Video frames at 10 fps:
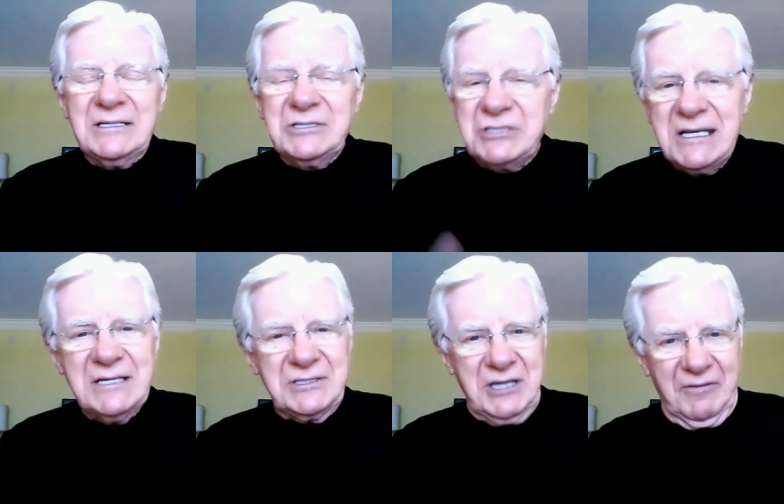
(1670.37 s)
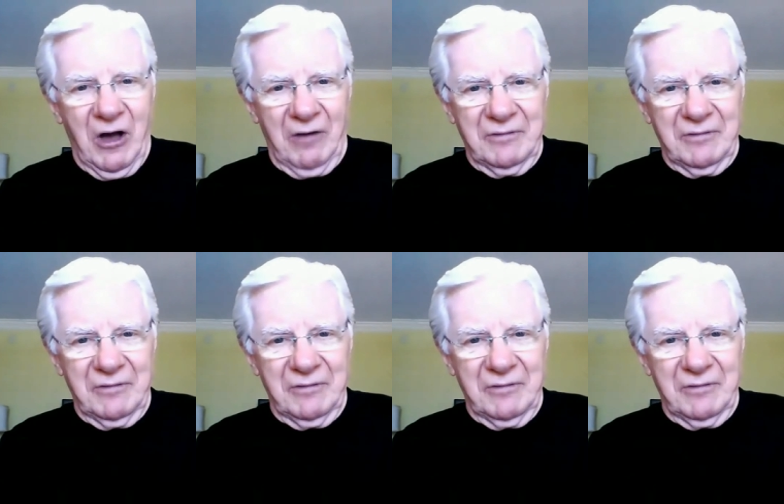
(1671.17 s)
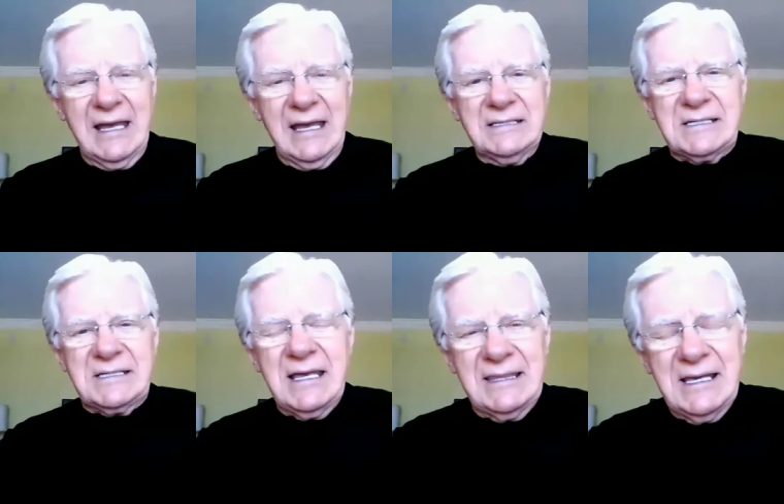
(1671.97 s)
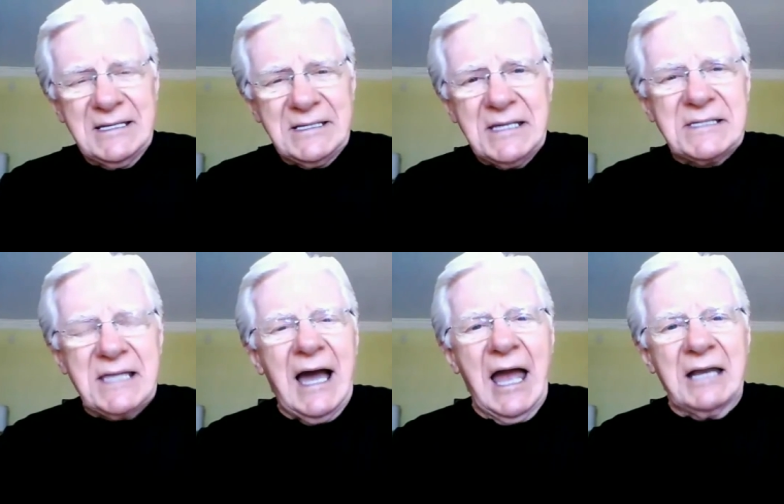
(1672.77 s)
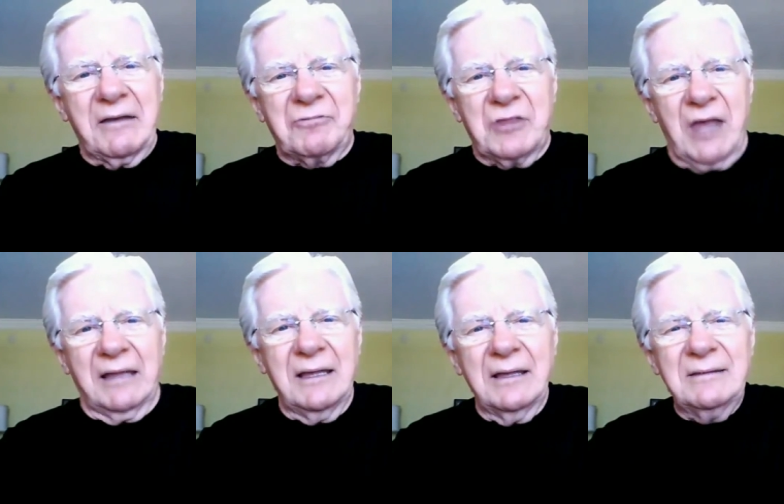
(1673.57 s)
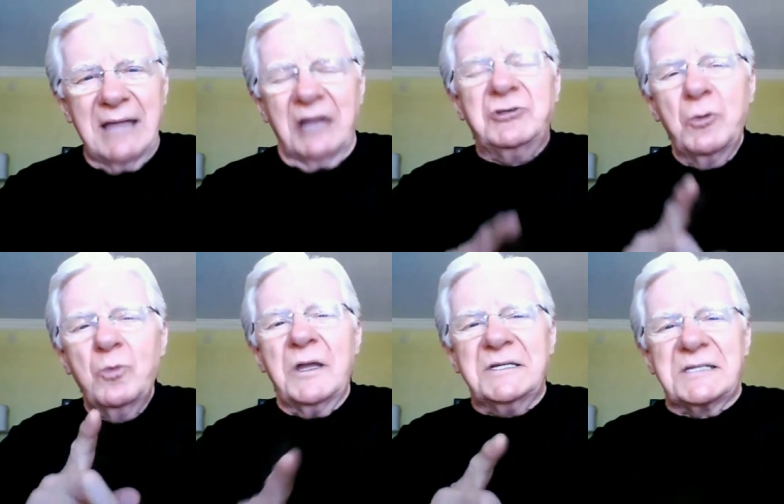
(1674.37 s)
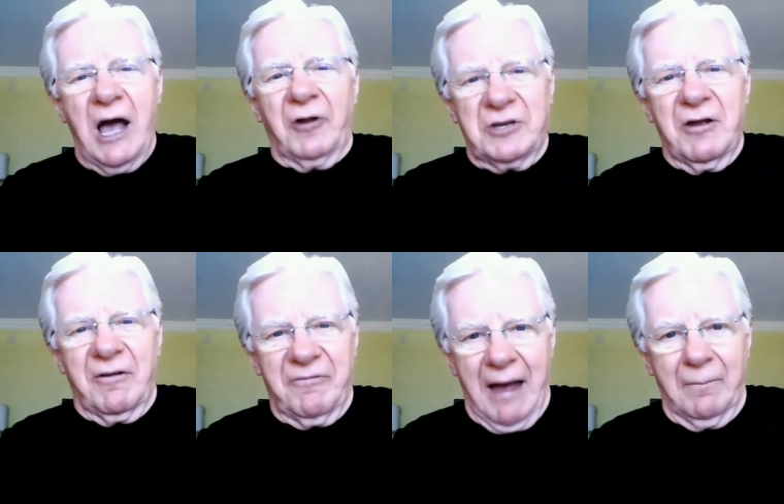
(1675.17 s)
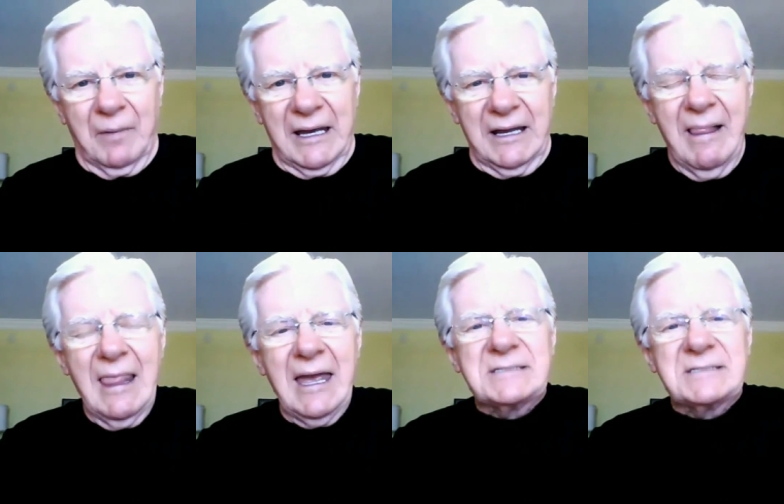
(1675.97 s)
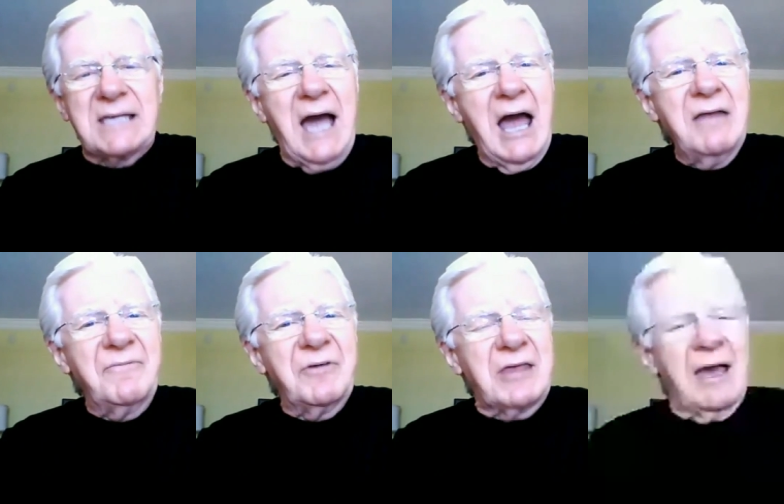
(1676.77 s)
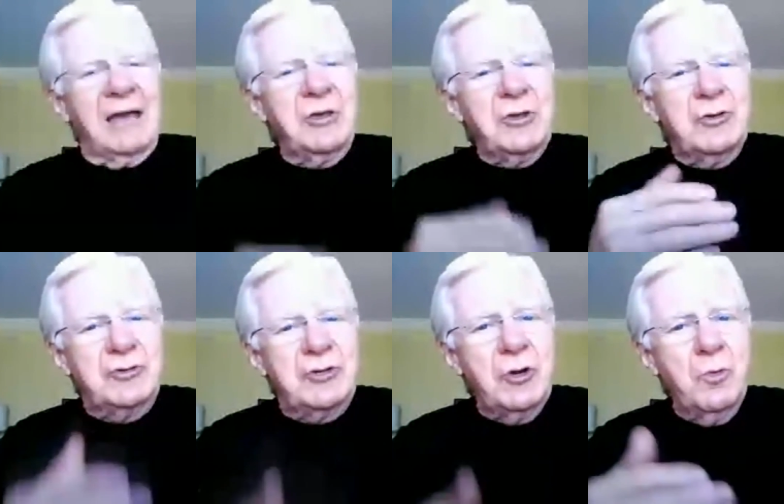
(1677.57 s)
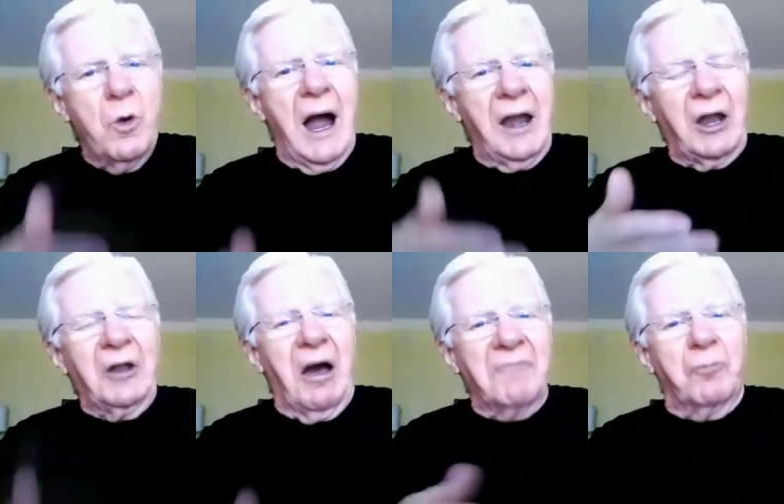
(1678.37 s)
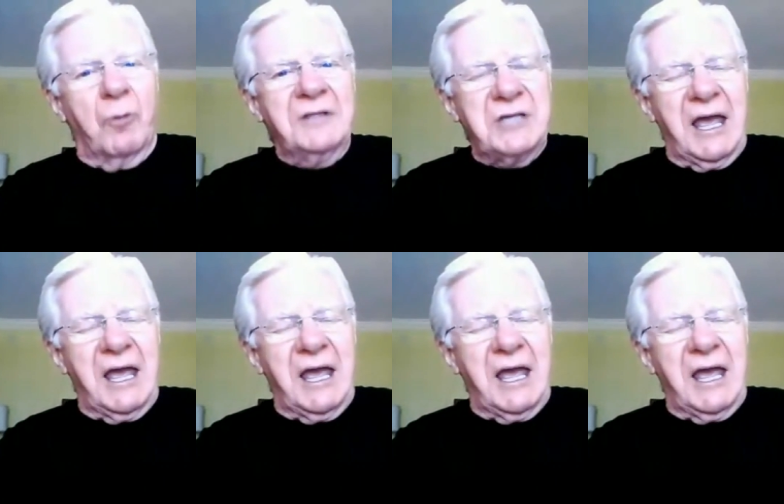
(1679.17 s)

She is involved in this. You see, this is the kind of thing that you would sell to your family. It's the kind of a thing you do want loved ones